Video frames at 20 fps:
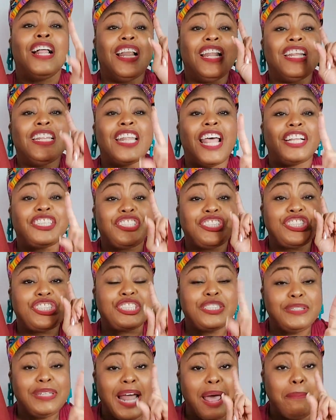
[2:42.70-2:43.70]

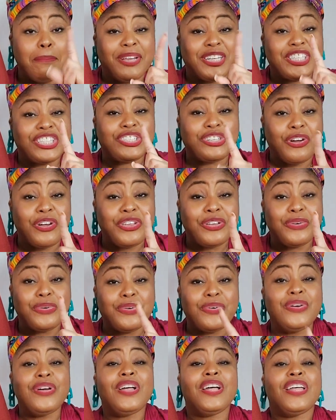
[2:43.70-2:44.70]
let me show
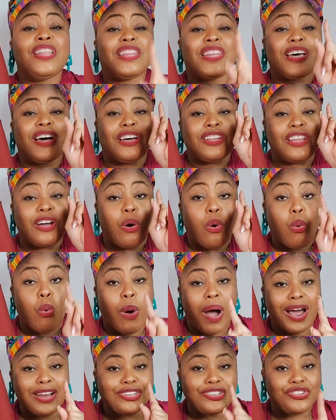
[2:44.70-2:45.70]
you the
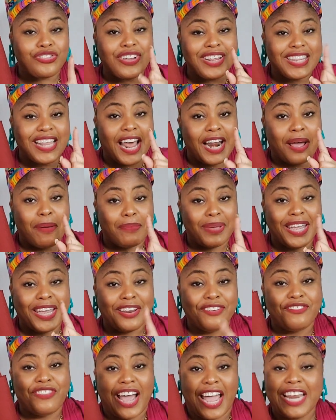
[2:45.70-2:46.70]
quandary that I'm
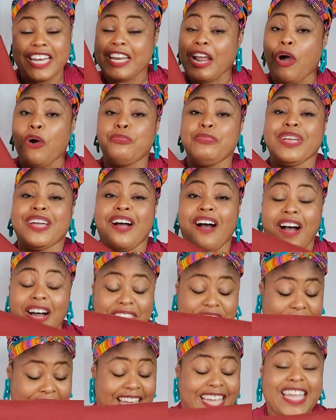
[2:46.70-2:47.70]
in right now
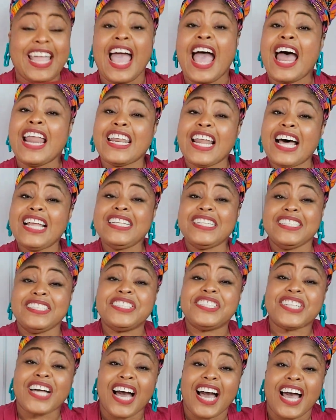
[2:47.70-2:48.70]
because I cannot
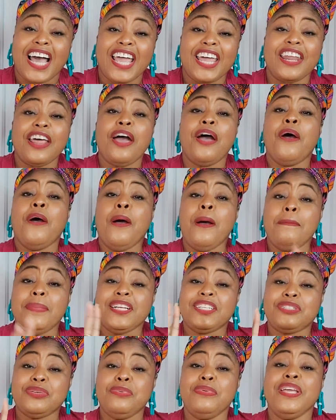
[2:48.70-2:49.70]
decide
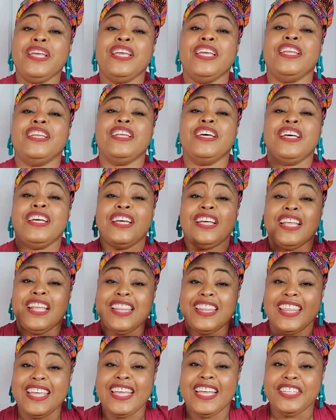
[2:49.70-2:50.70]
between
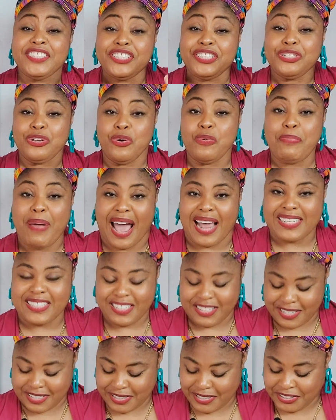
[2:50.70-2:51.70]
these two
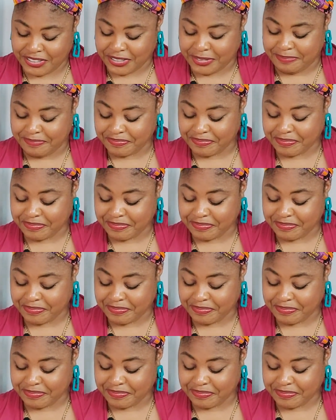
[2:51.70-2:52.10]
patterns.